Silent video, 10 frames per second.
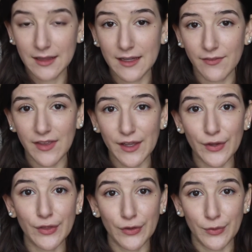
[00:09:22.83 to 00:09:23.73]
Living
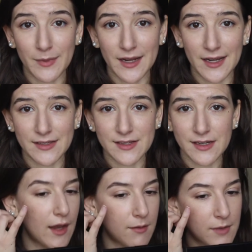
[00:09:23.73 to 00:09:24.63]
Luminizer.
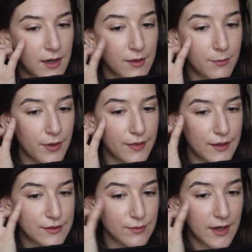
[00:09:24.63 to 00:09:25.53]
And then I'm going to put
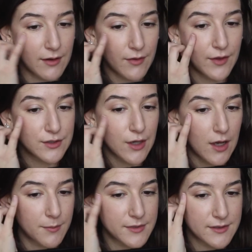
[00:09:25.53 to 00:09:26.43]
this right on the
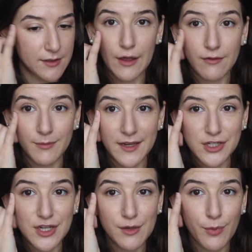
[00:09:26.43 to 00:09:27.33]
tops of my
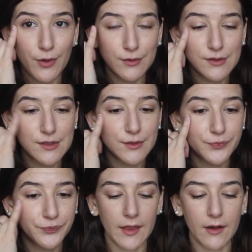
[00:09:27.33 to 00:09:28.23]
cheekbones,
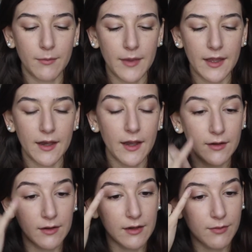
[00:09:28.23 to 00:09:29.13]
a little bit
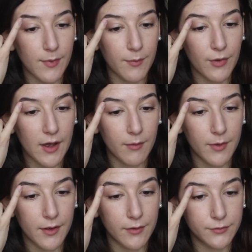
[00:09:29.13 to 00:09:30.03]
underneath my brow
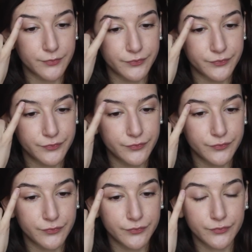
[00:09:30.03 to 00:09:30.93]
bone,
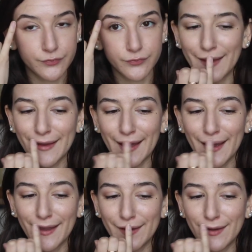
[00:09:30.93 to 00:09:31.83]
a
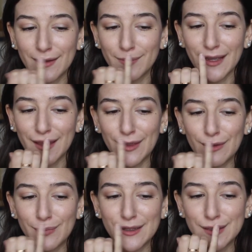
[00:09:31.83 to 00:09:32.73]
tad on my
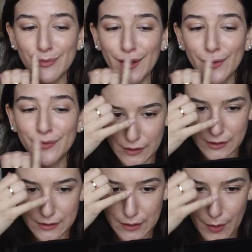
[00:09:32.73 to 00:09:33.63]
cupid's bow,
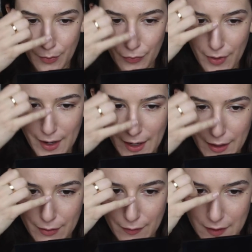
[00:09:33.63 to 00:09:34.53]
just some
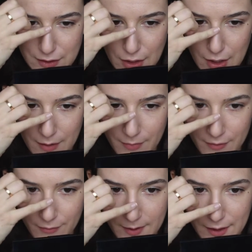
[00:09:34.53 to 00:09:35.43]
right on the top
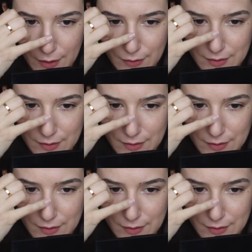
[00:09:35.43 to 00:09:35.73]
of my nose.